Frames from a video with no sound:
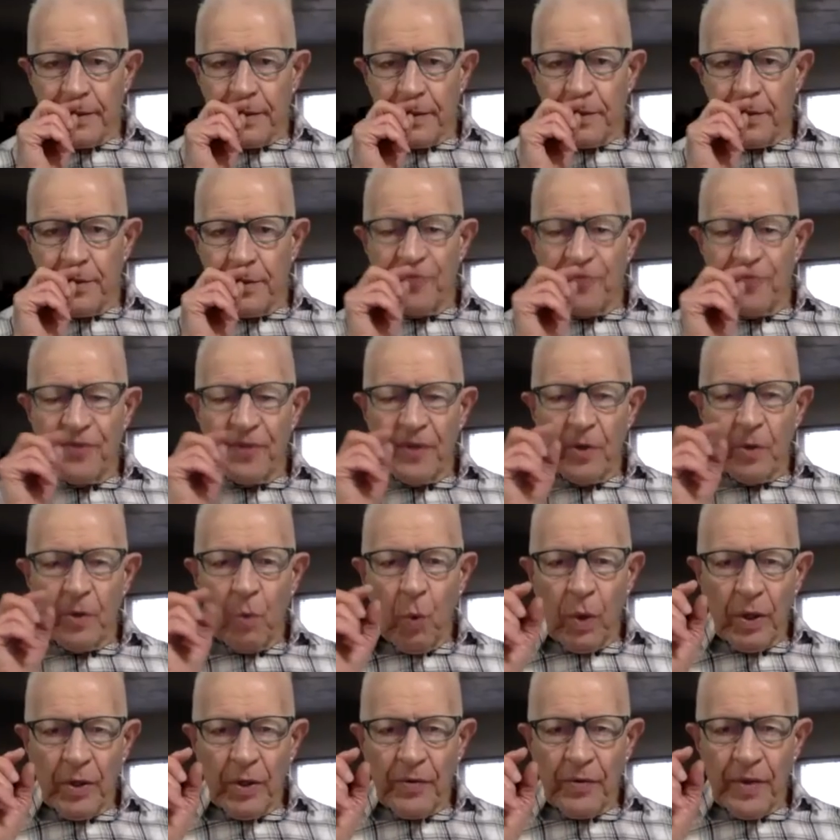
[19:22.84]
Do you feel
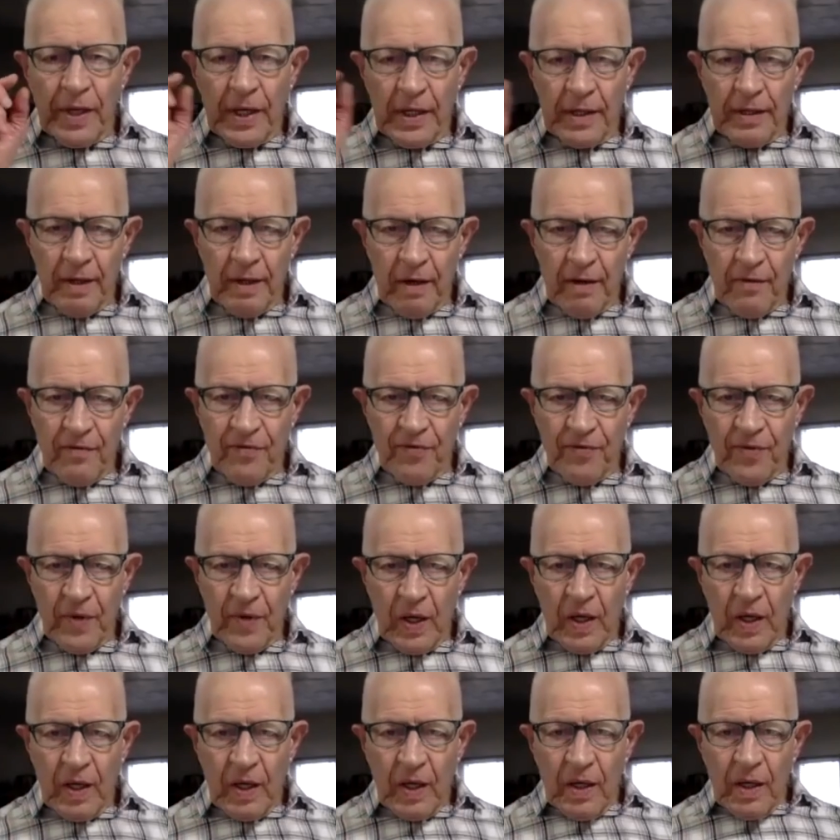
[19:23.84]
worthy enough
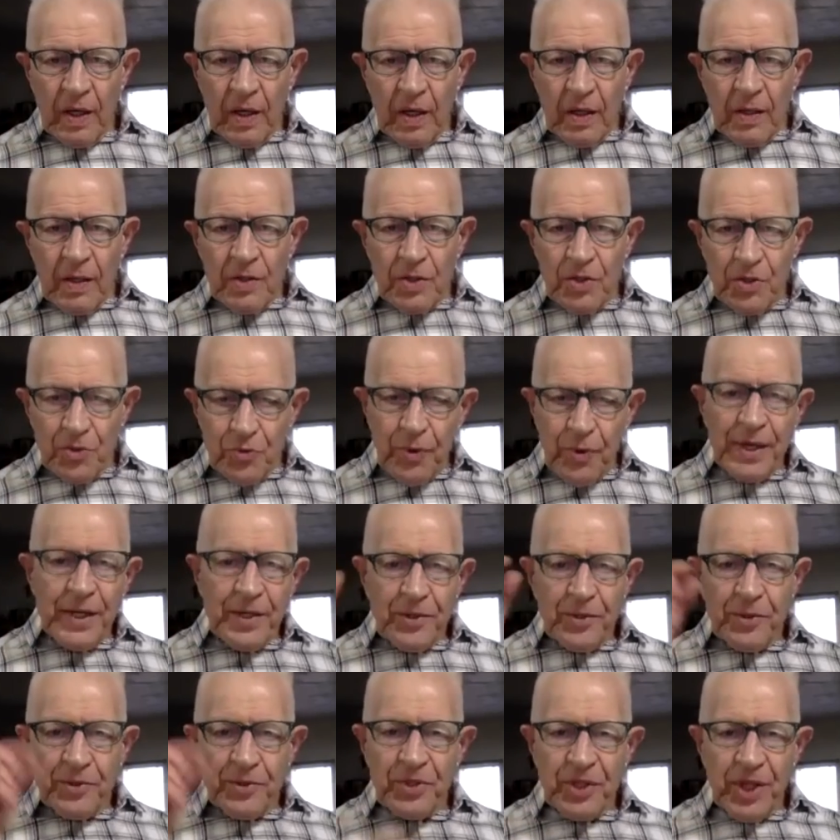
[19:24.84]
to treat
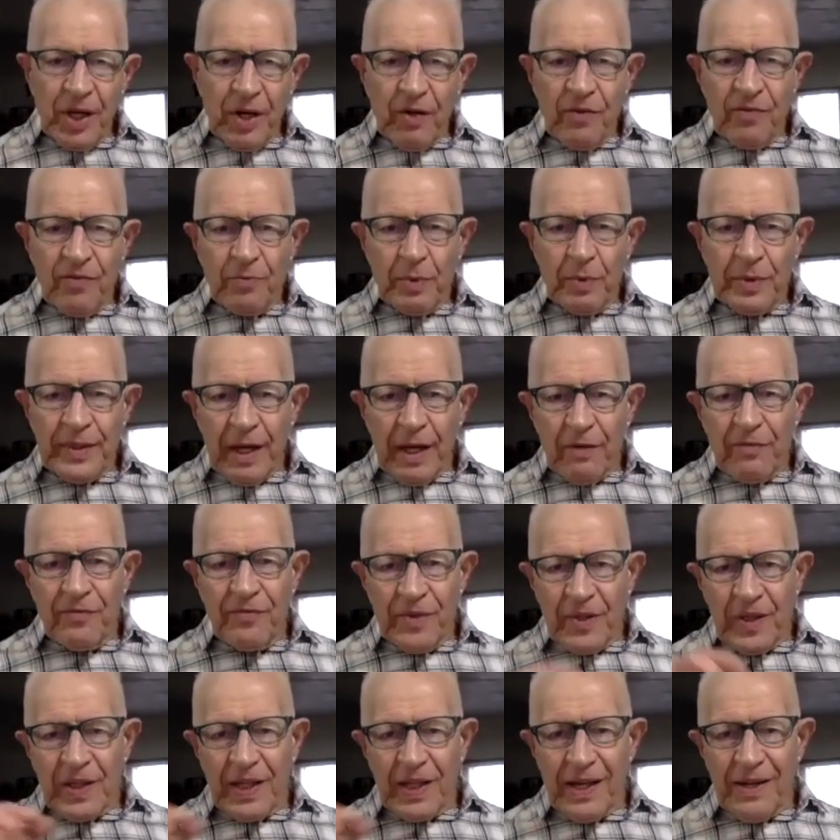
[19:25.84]
yourself without
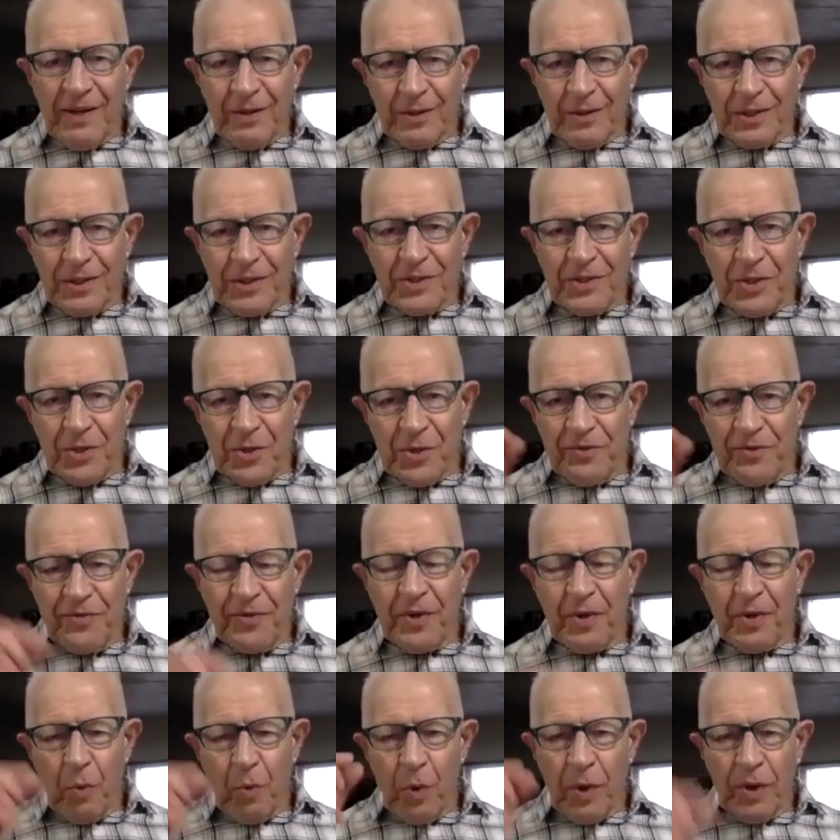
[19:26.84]
feeling guilty? Do you
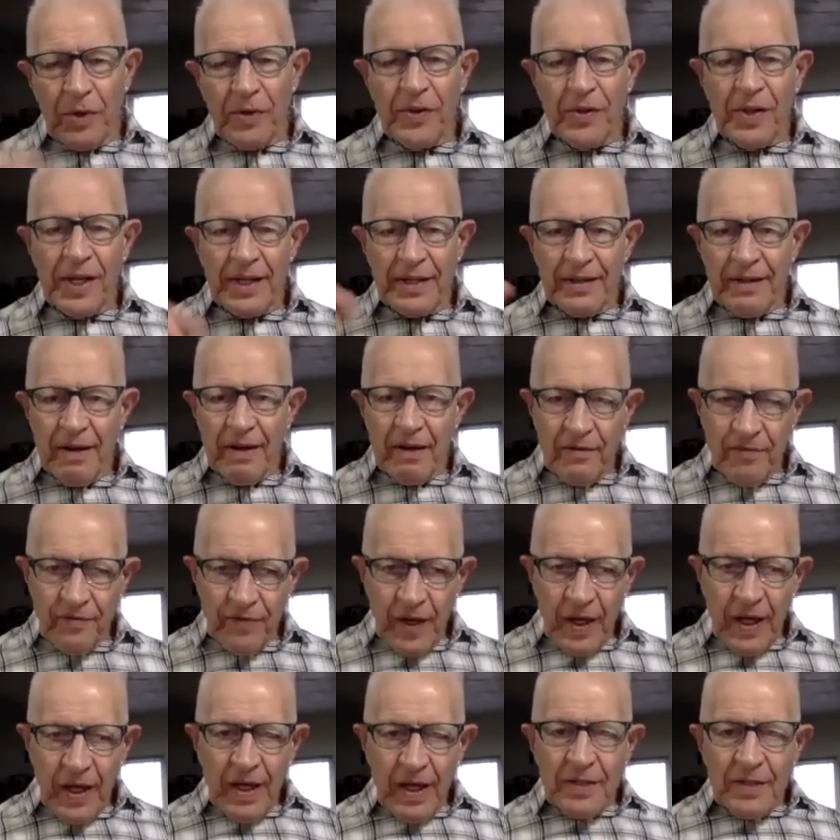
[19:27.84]
feel worthy enough
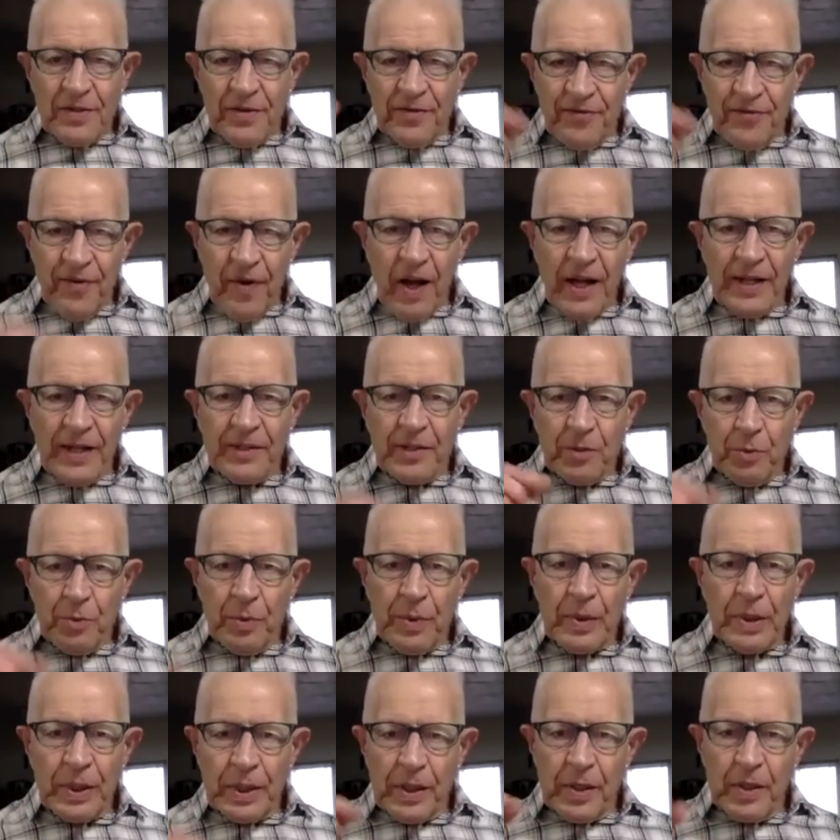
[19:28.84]
to find a
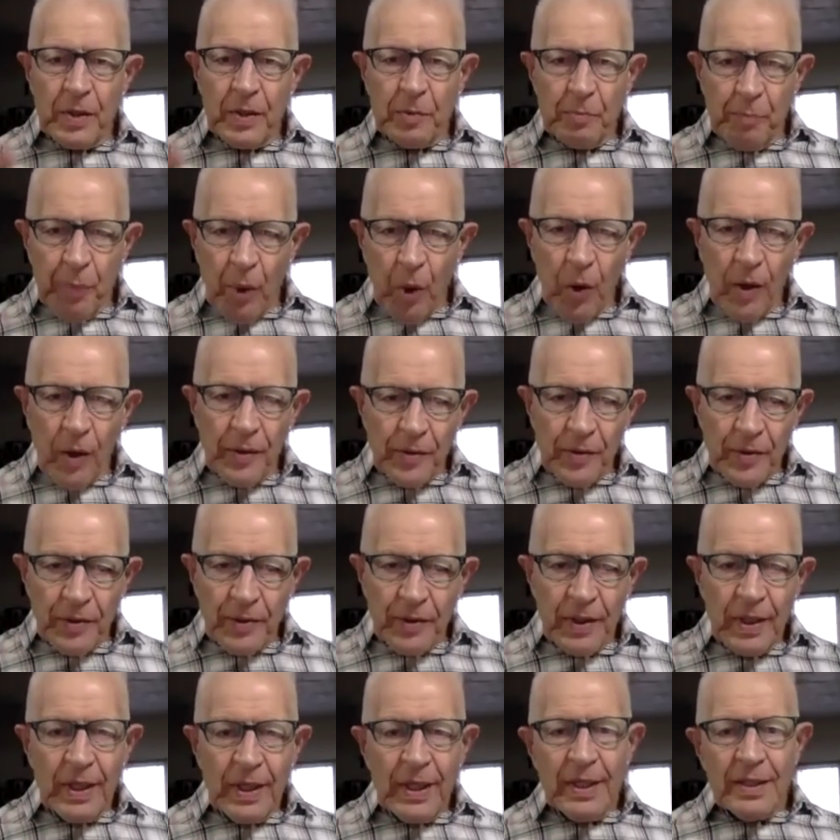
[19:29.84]
really good
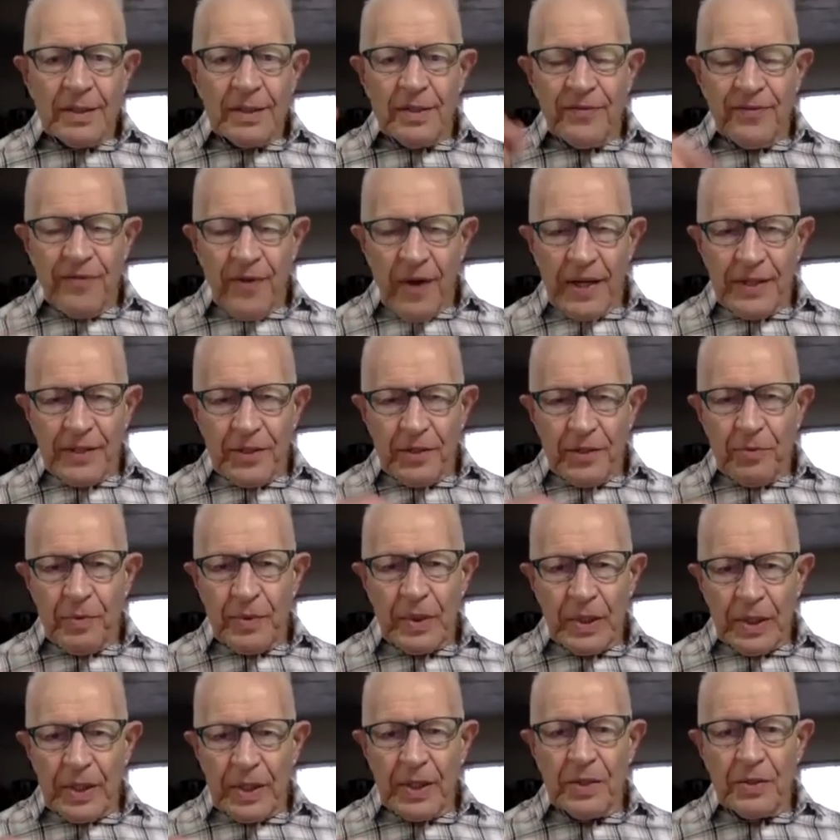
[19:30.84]
partner, to find a
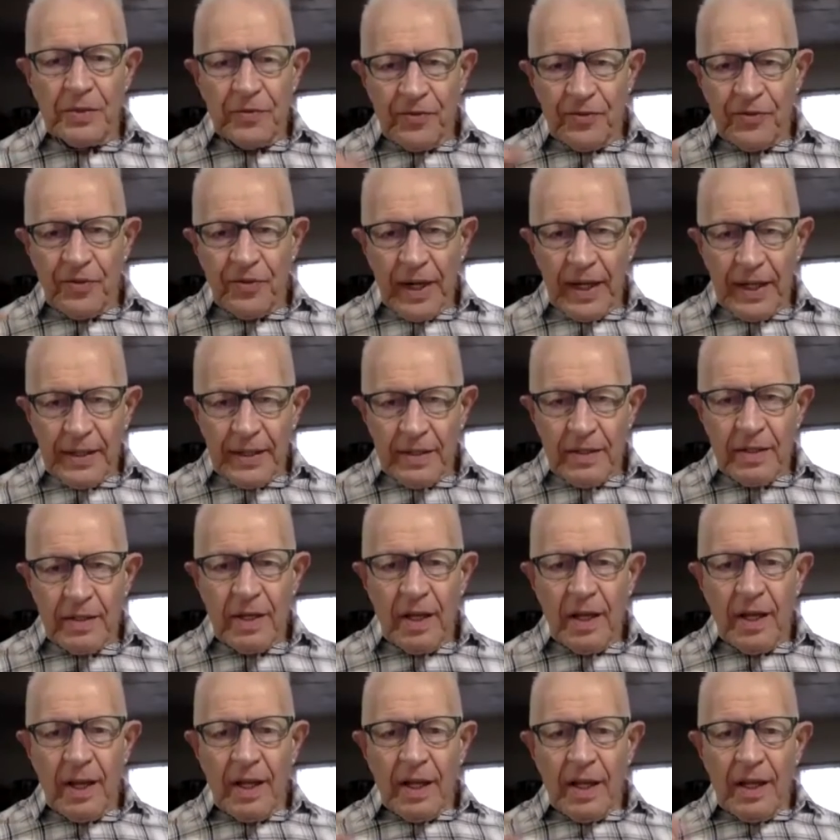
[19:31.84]
really good friend,
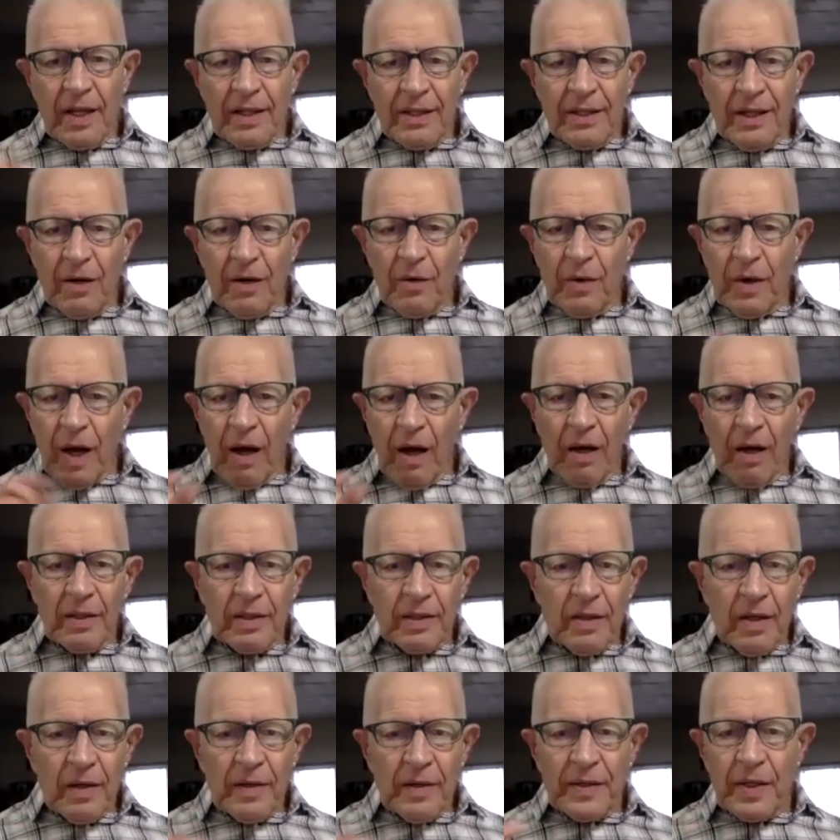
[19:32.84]
you know, and
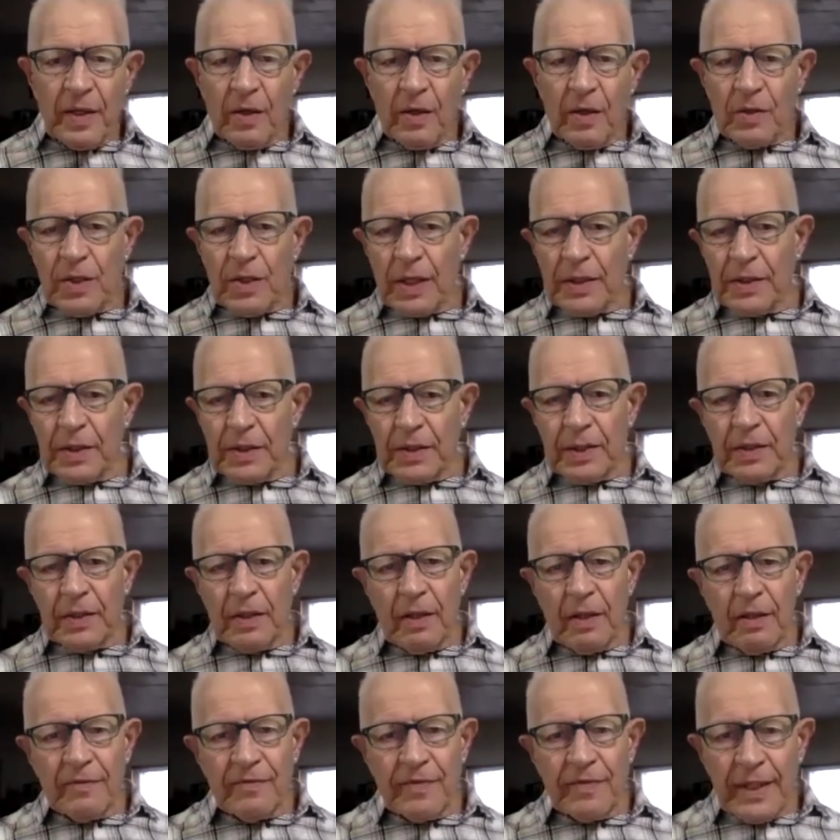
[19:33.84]
on it goes. I just
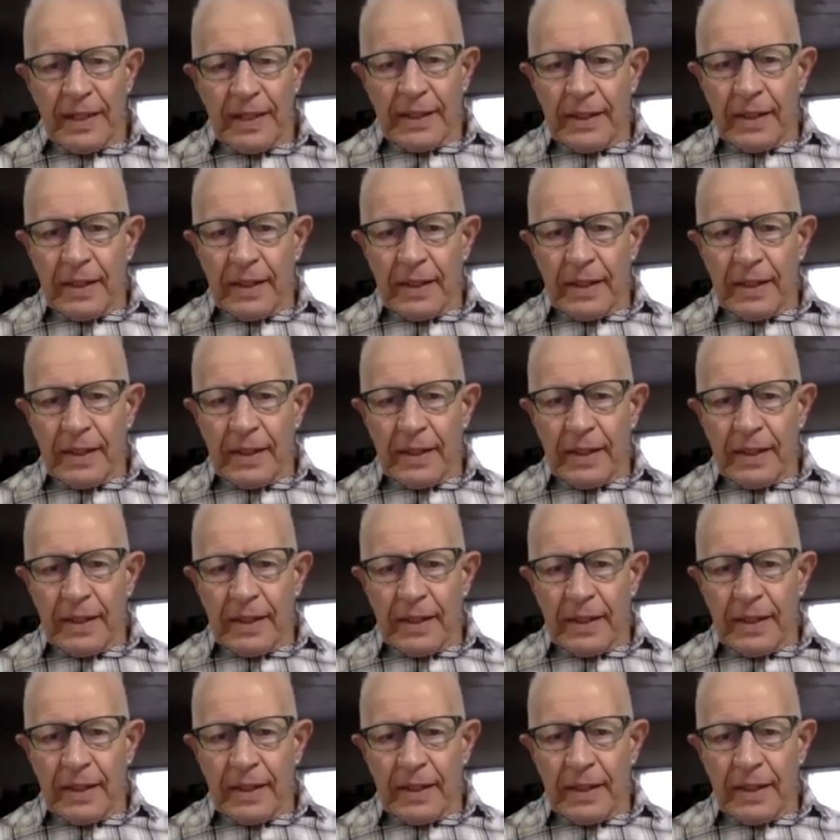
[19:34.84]
love that.